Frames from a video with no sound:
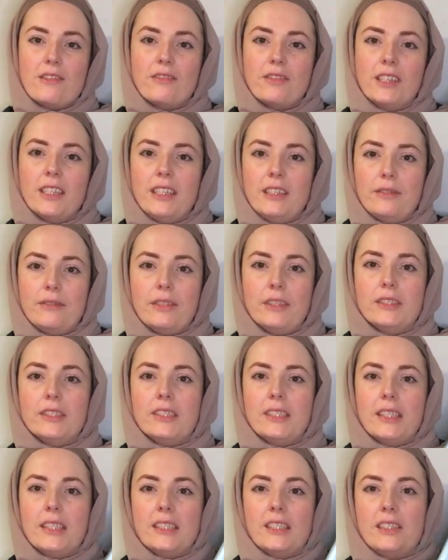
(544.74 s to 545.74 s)
really feels
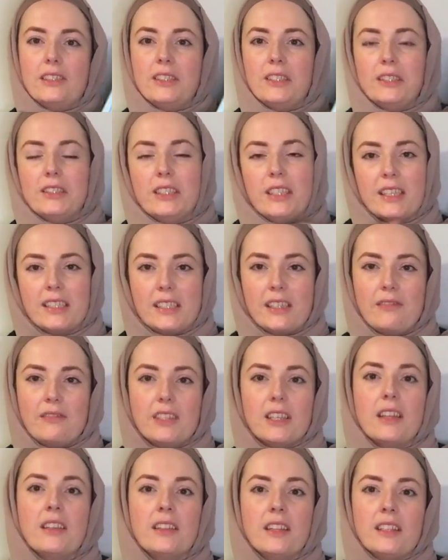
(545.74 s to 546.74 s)
like, yes, I've
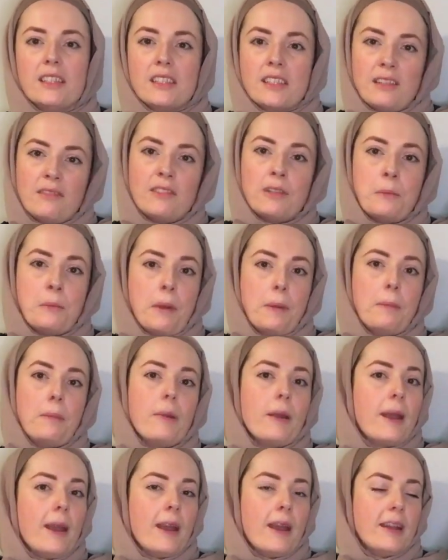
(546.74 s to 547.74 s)
done this and I've done my
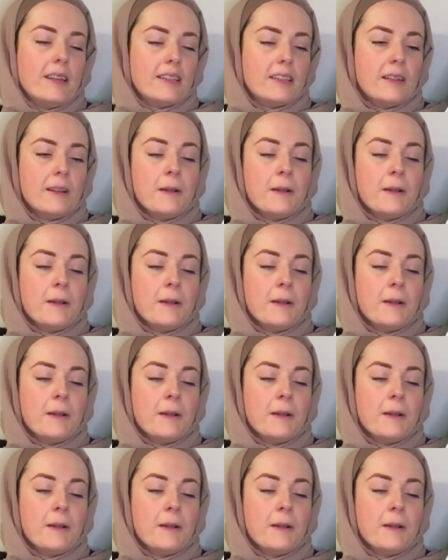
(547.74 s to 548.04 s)
prayers.